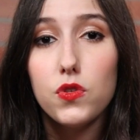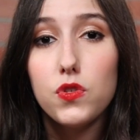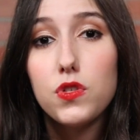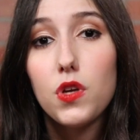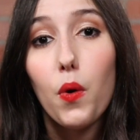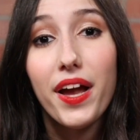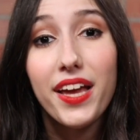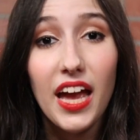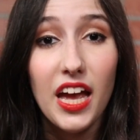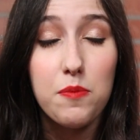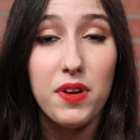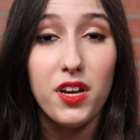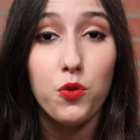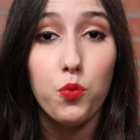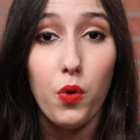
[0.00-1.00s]
So I
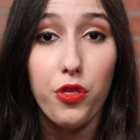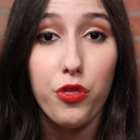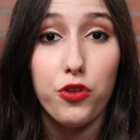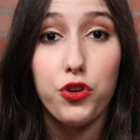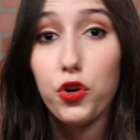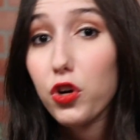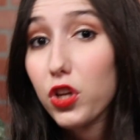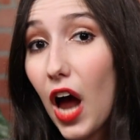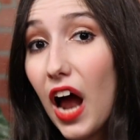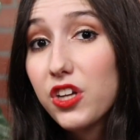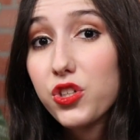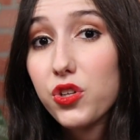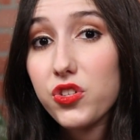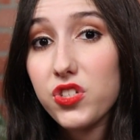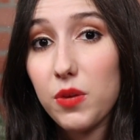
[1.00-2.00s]
came in with
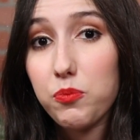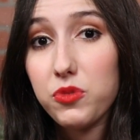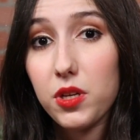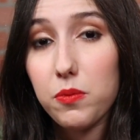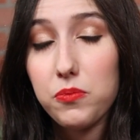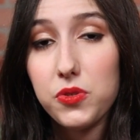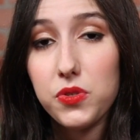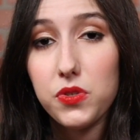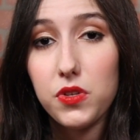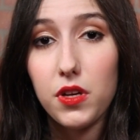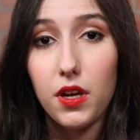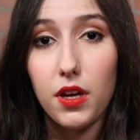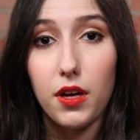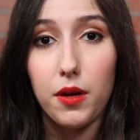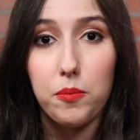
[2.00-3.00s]
neurological symptoms,
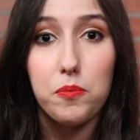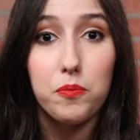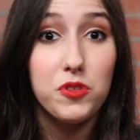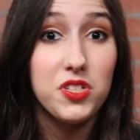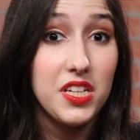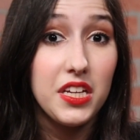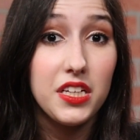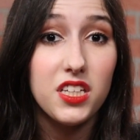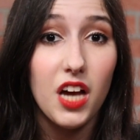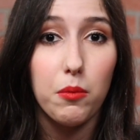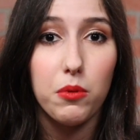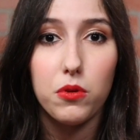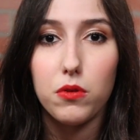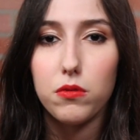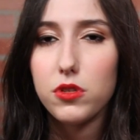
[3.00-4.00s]
um, seeing
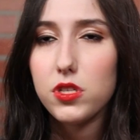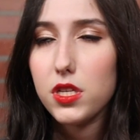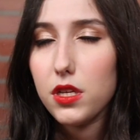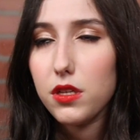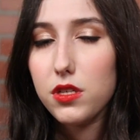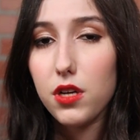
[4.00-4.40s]
double, seeing